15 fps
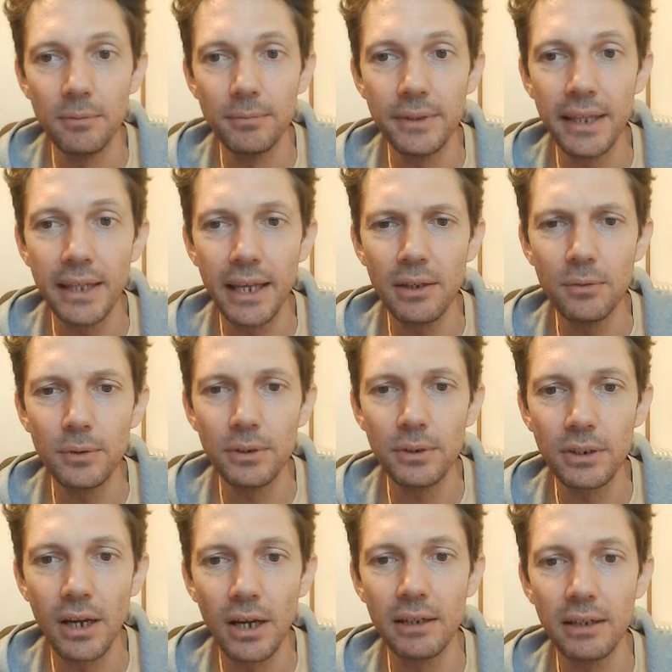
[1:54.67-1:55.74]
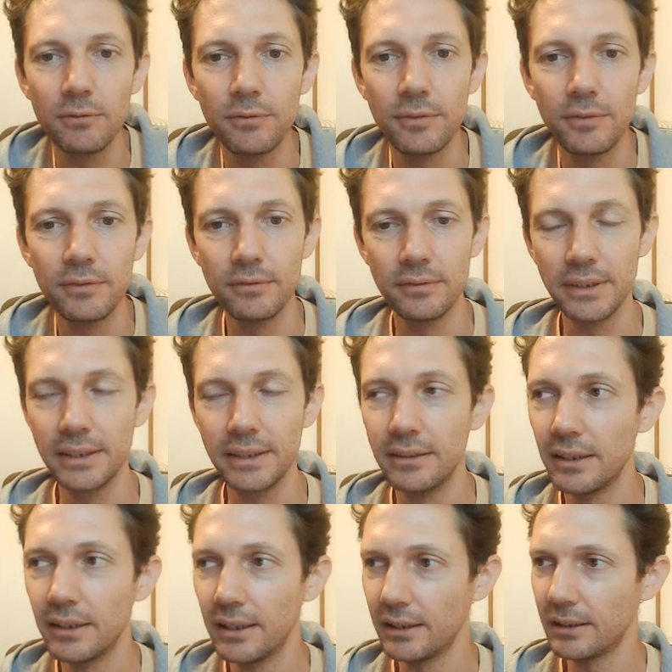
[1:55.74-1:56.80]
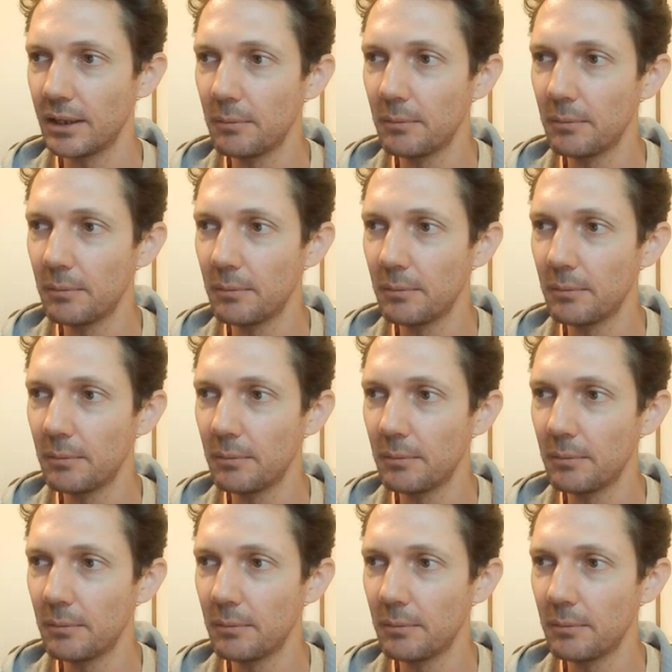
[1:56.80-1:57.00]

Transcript: They were kind of a